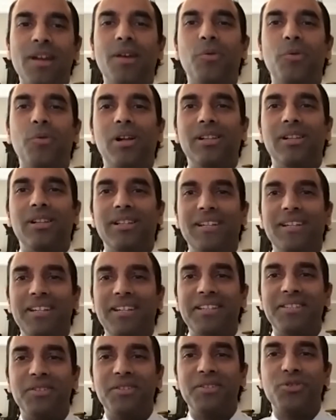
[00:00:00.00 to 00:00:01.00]
Well,
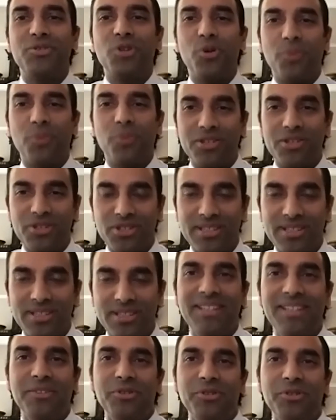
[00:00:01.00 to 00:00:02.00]
it isn't so much a
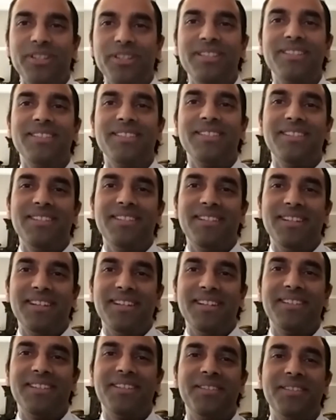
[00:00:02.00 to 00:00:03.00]
secret
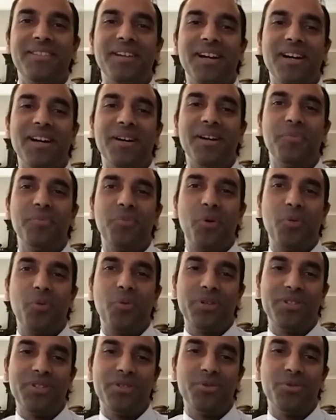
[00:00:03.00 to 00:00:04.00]
that what
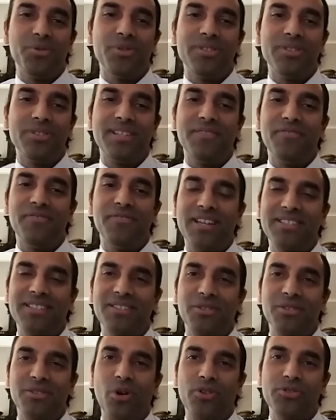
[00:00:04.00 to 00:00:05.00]
we do is invest
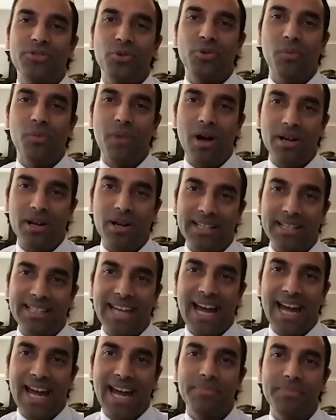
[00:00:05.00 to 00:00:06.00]
across all
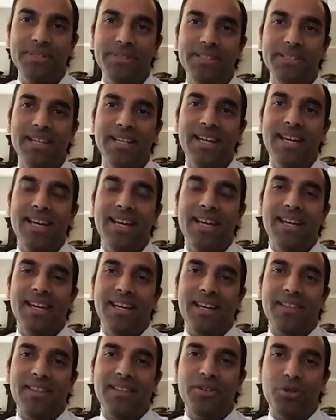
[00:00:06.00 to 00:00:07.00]
market gaps
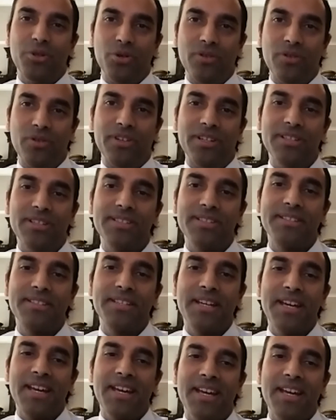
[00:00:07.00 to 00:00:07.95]
in the universe.